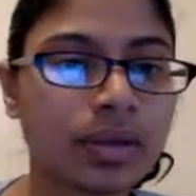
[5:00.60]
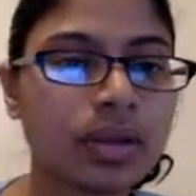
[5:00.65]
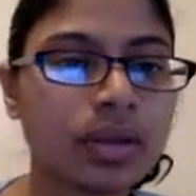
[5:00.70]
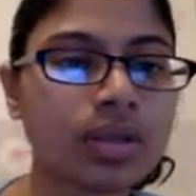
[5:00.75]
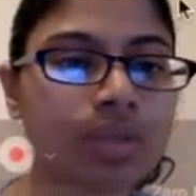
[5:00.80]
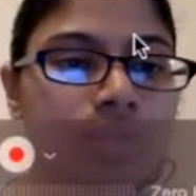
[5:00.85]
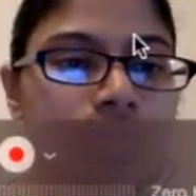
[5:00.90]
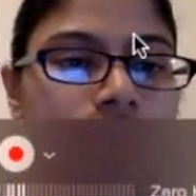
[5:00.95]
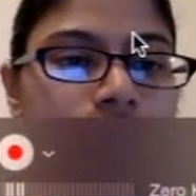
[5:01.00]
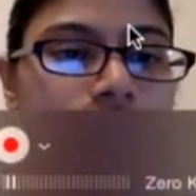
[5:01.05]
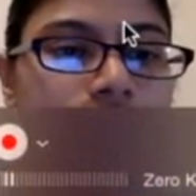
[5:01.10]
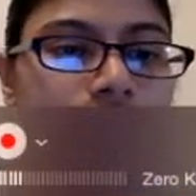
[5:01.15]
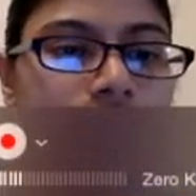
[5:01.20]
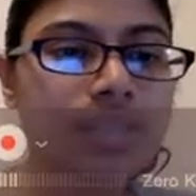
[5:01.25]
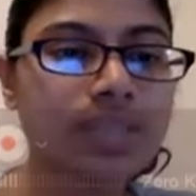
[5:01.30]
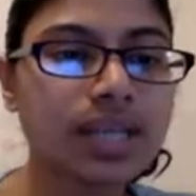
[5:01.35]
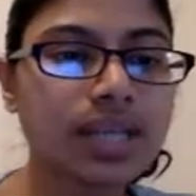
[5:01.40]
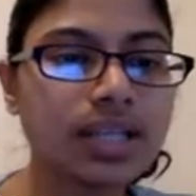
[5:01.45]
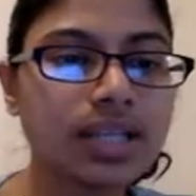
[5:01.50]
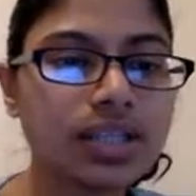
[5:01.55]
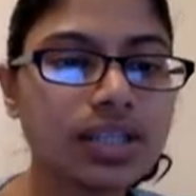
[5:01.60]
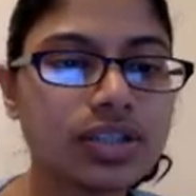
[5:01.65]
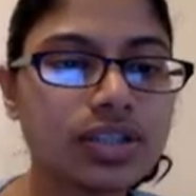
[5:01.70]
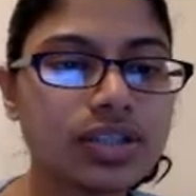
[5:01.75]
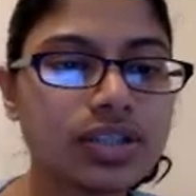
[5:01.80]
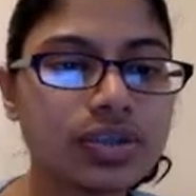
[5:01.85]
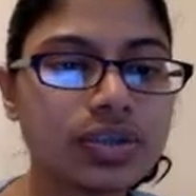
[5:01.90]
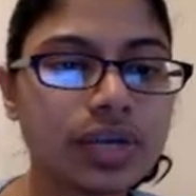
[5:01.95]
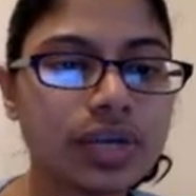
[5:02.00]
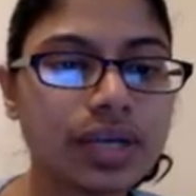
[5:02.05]
So first thing I need to
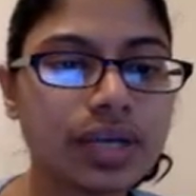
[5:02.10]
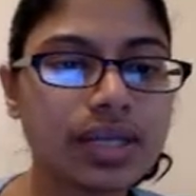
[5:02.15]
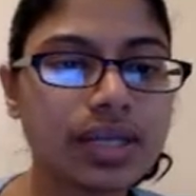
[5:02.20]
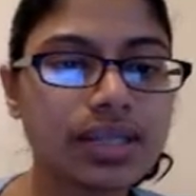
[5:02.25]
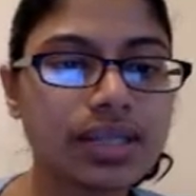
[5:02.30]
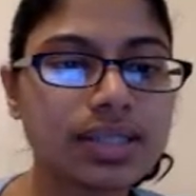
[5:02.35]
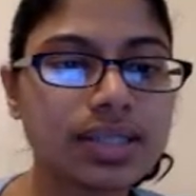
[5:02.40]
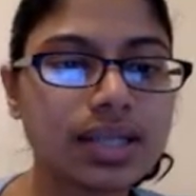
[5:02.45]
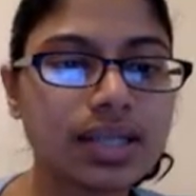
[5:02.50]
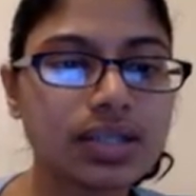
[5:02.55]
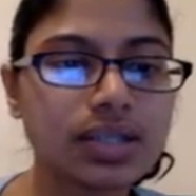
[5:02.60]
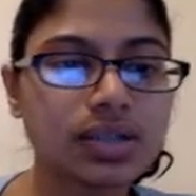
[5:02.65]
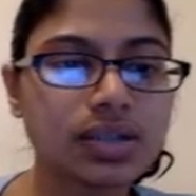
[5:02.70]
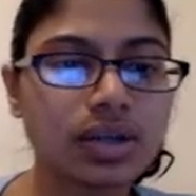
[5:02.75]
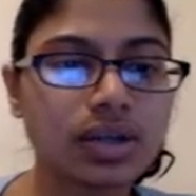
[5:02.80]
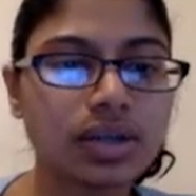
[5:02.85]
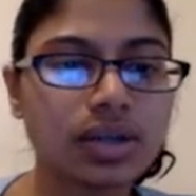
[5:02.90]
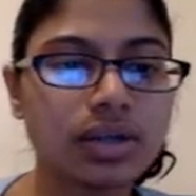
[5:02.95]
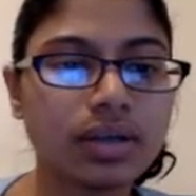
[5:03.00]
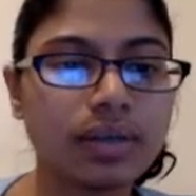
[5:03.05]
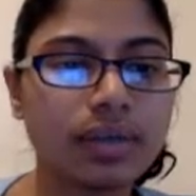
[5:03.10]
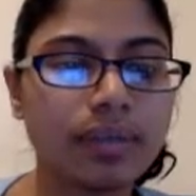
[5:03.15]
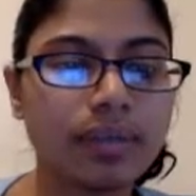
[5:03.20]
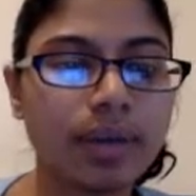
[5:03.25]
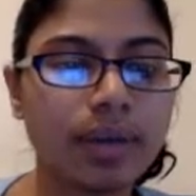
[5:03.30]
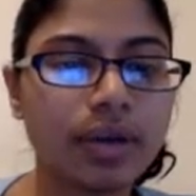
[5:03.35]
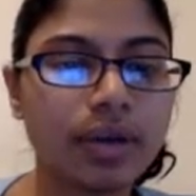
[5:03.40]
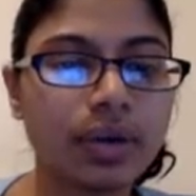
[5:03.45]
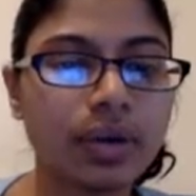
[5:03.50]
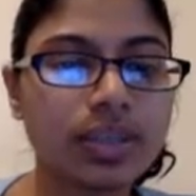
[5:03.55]
do is get started by
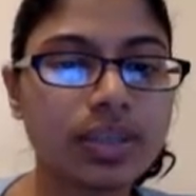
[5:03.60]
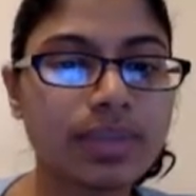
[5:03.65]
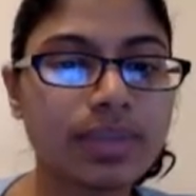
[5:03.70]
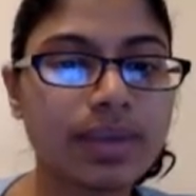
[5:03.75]
going to my